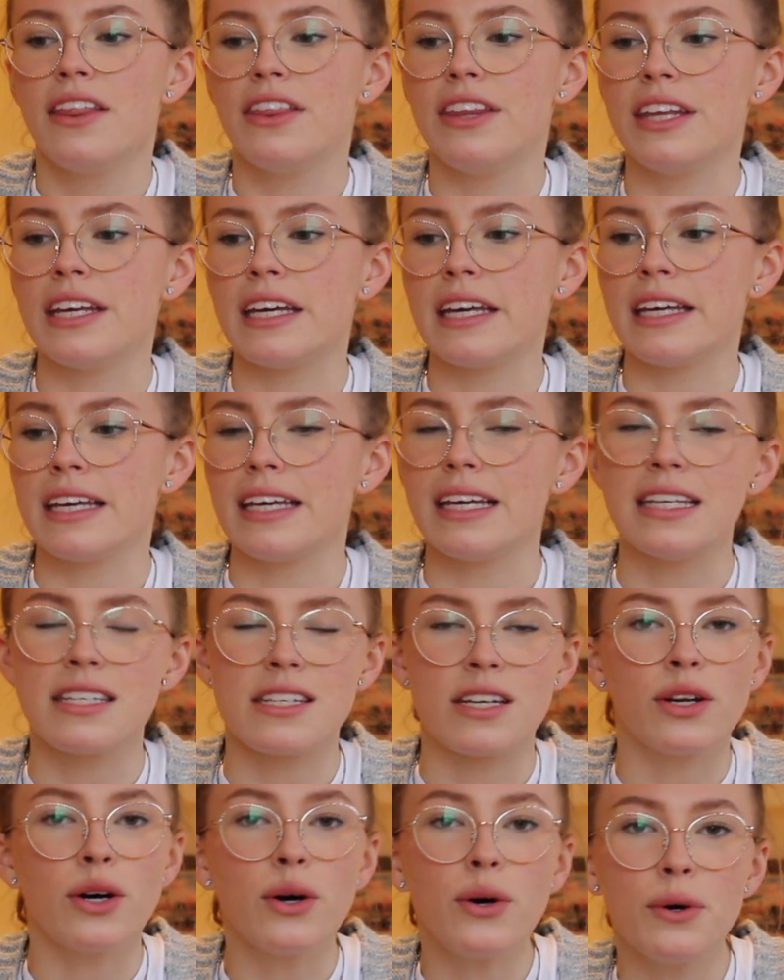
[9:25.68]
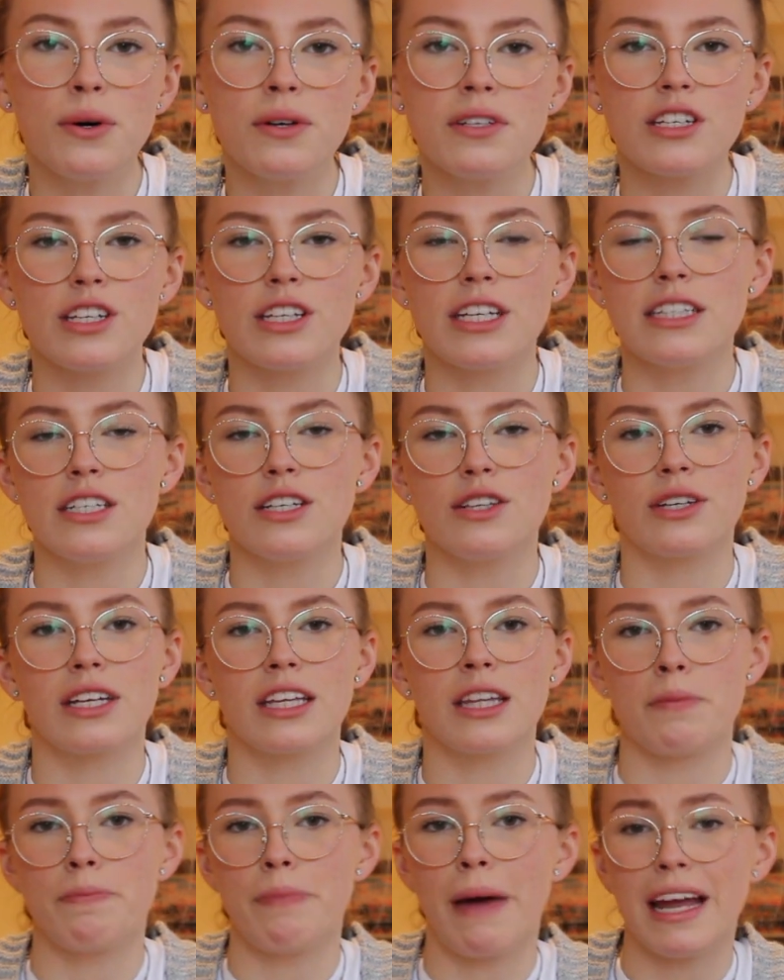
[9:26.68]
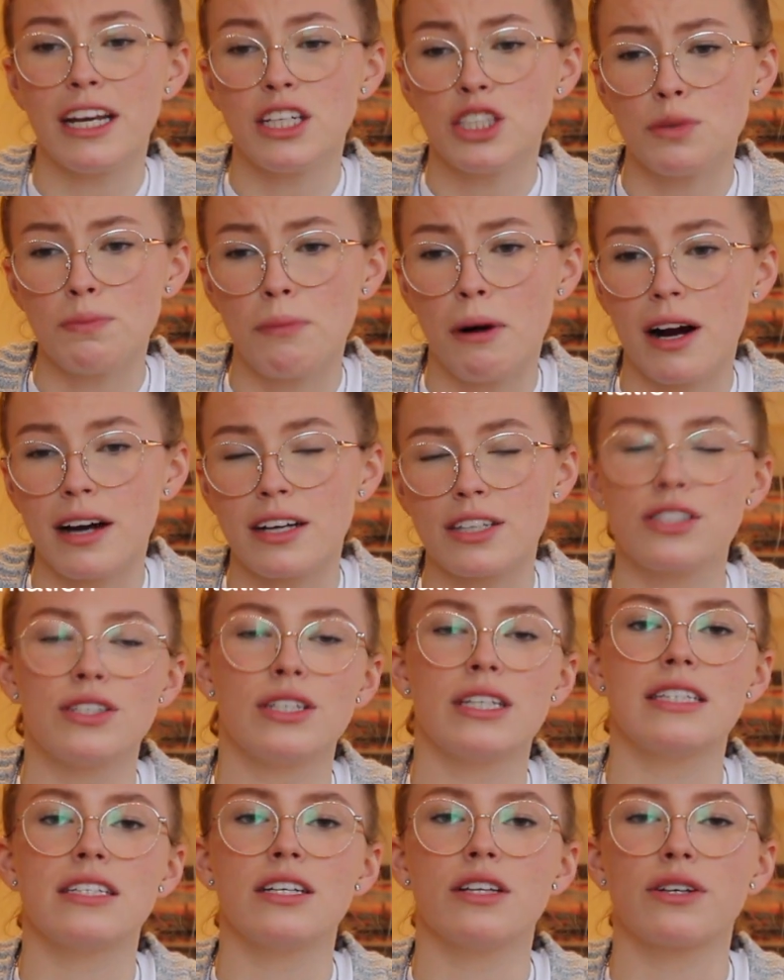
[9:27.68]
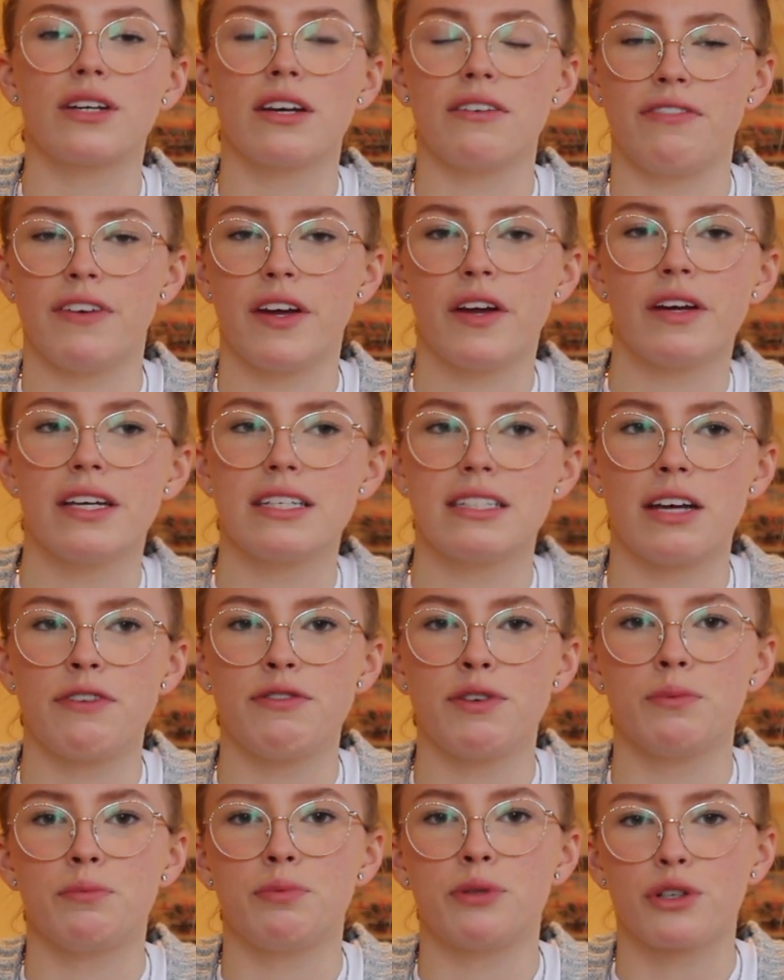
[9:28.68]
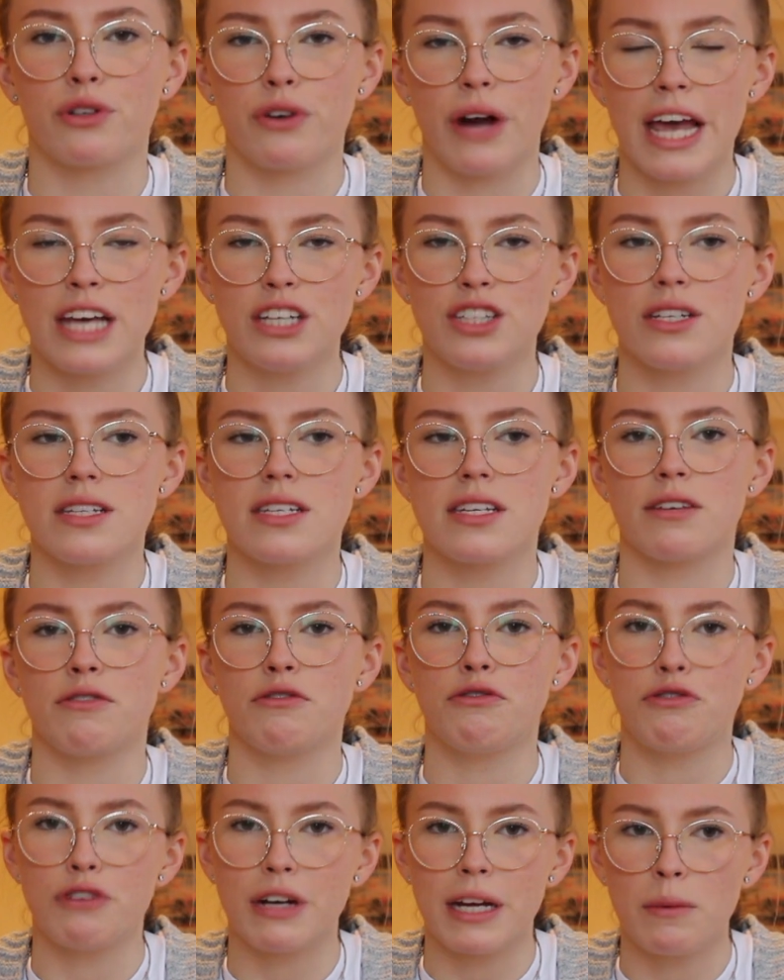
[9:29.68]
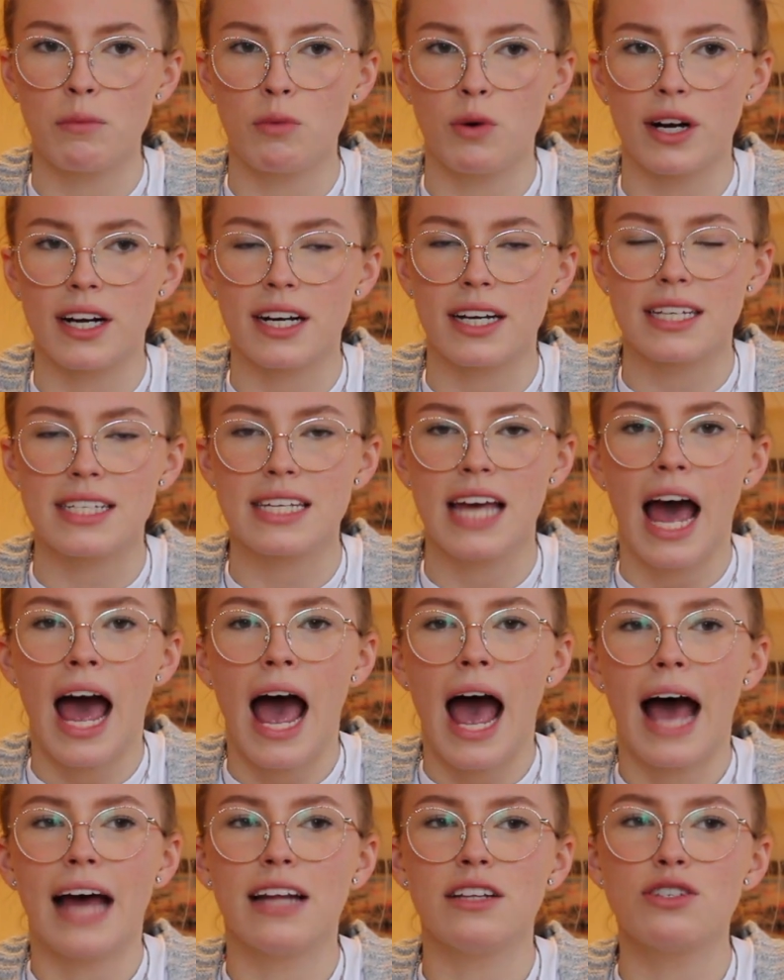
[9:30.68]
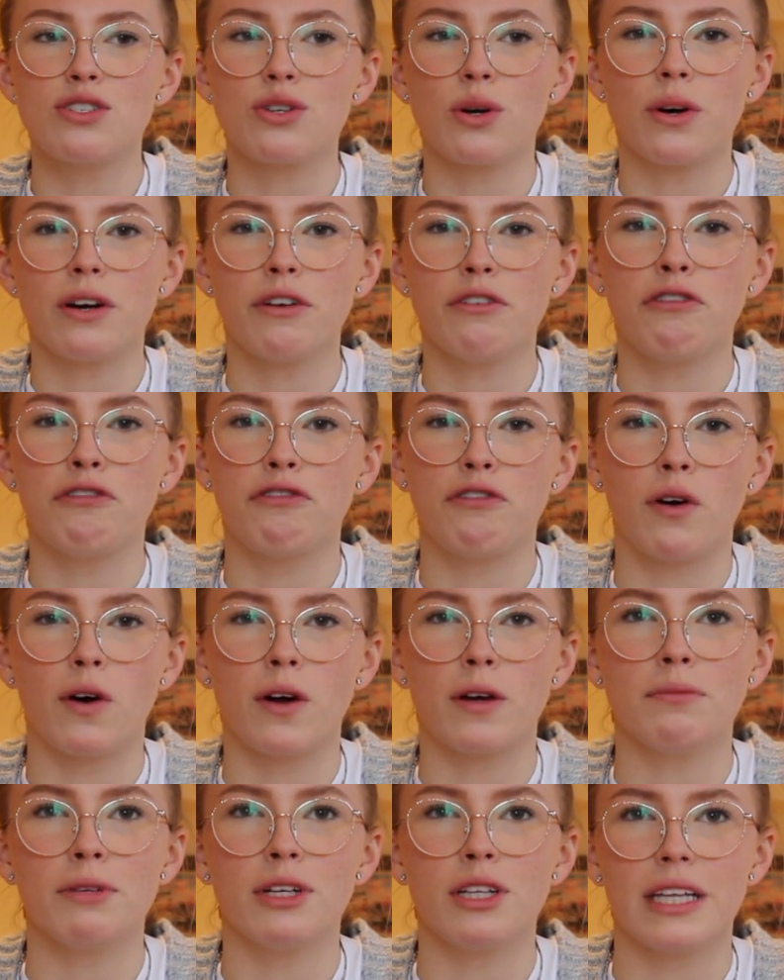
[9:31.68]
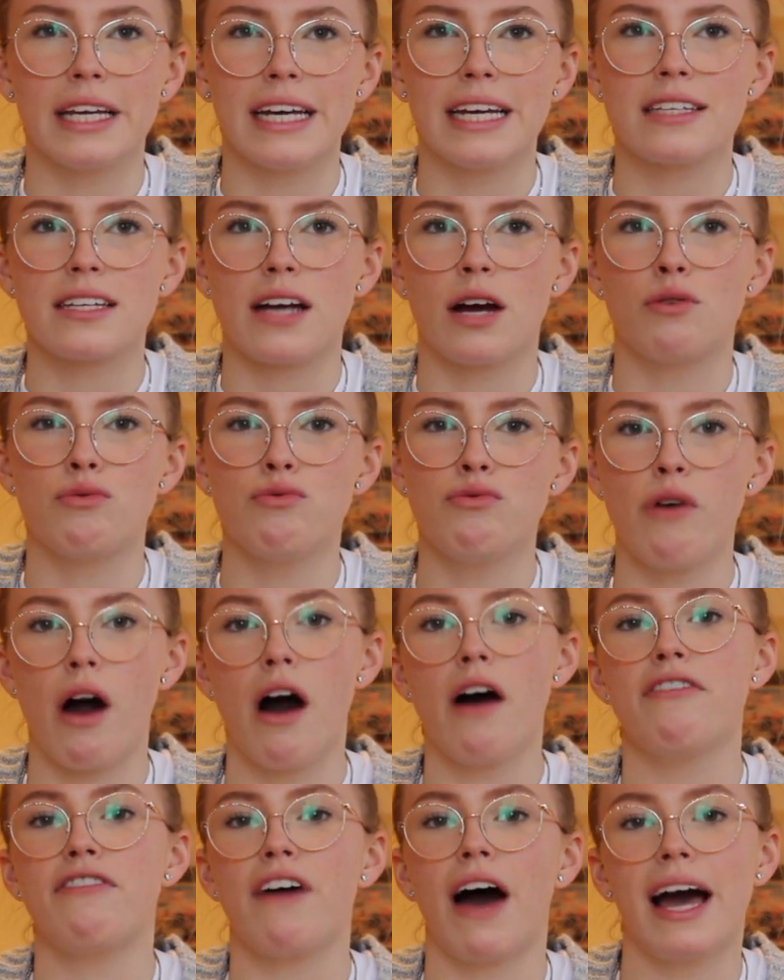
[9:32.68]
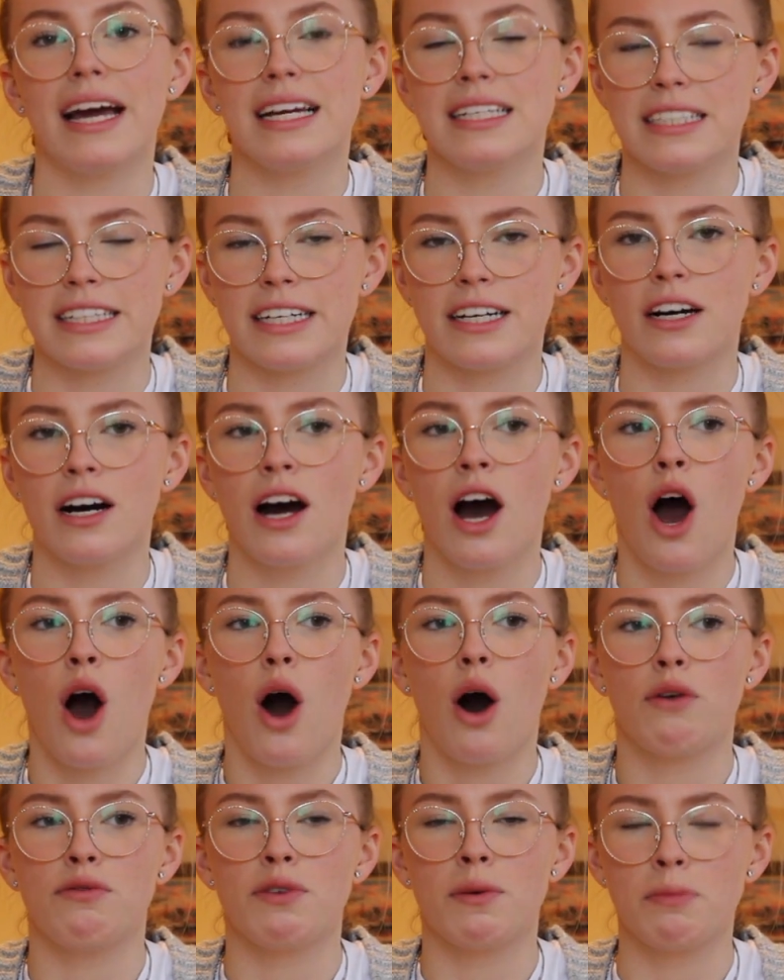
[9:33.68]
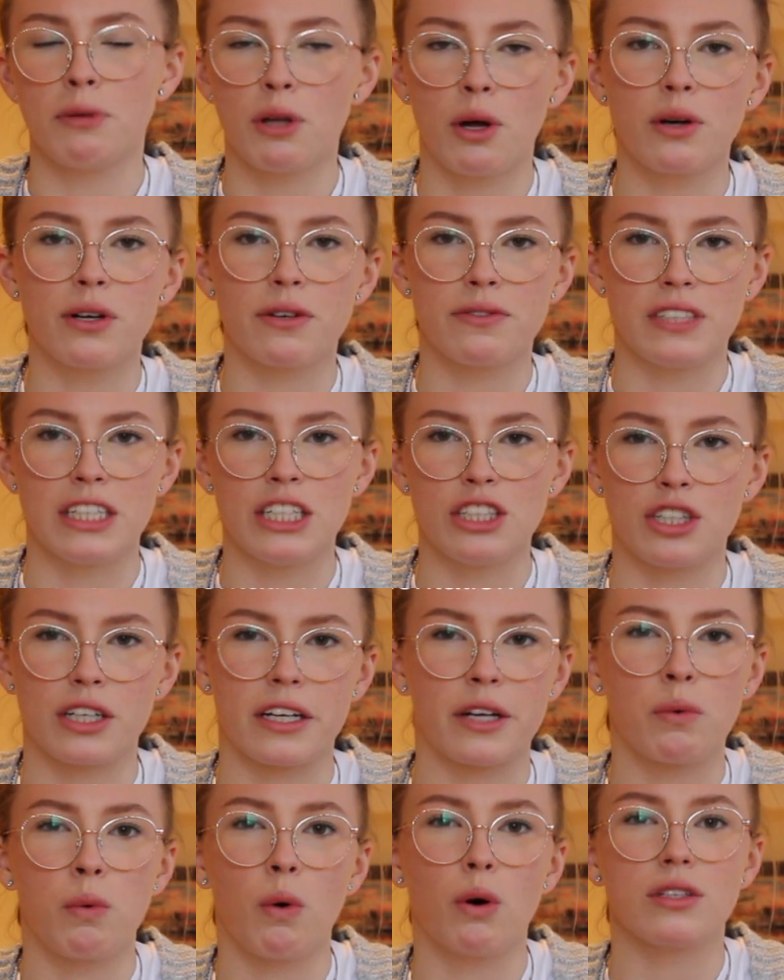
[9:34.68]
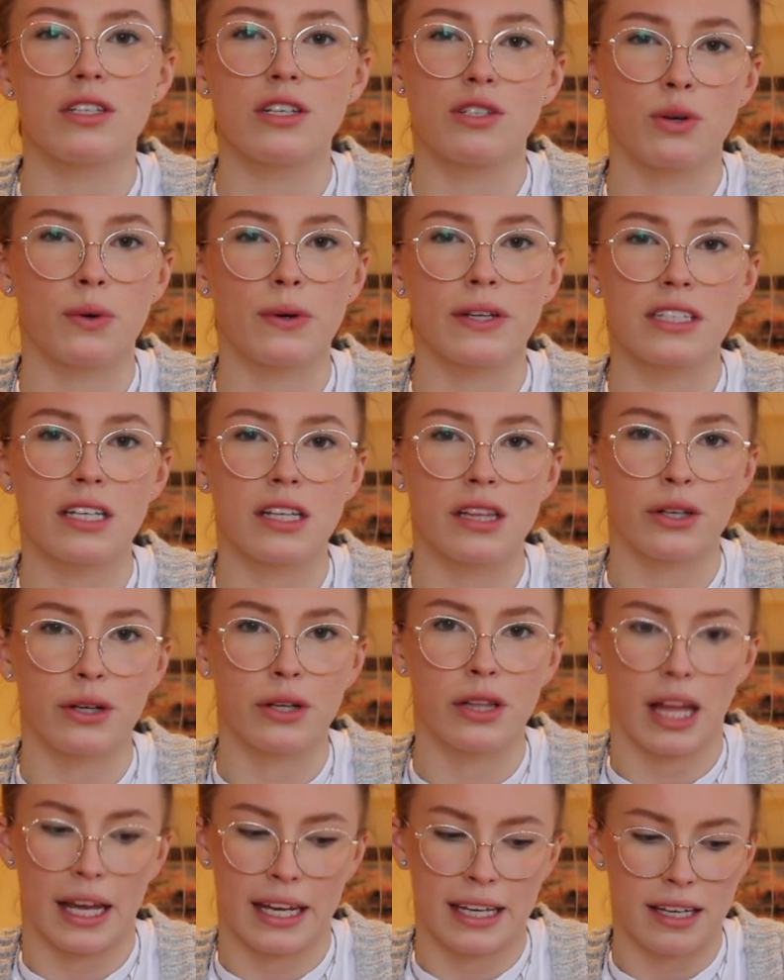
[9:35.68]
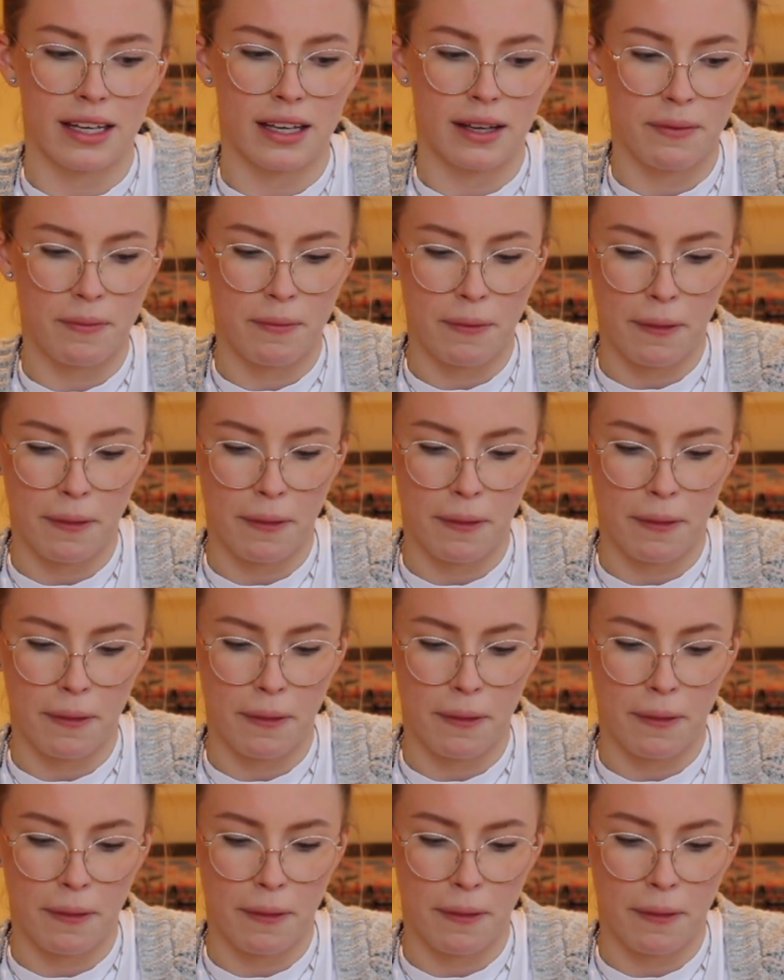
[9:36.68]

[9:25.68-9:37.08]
the E's and O's, you need to look at the benchmarks, you need to look at various different progressions and frameworks and sort of formulate a rough idea of a block of teaching and what it's going to look like.